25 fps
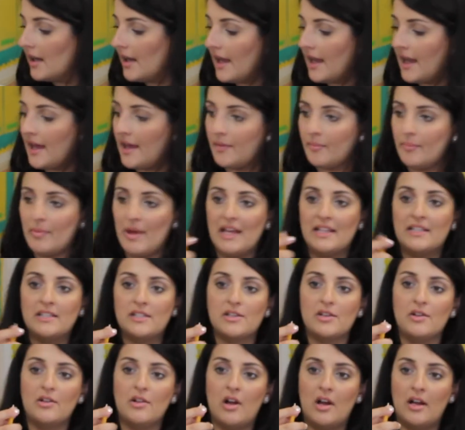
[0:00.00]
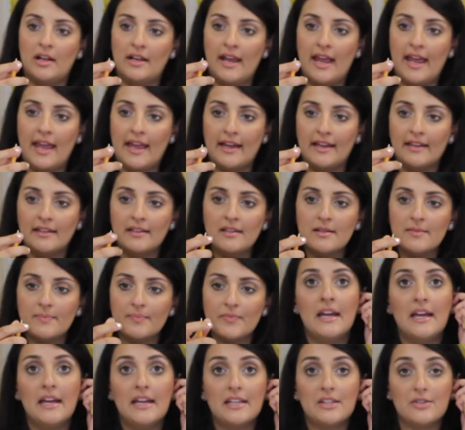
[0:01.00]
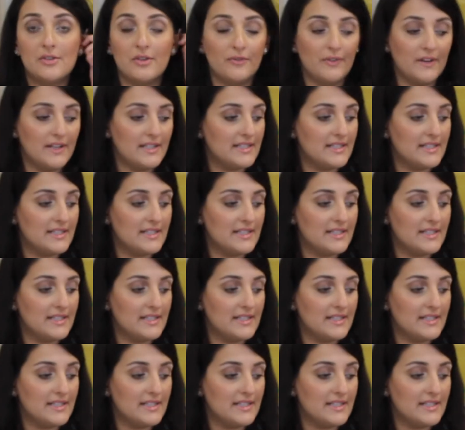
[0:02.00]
and pencil on hand. So if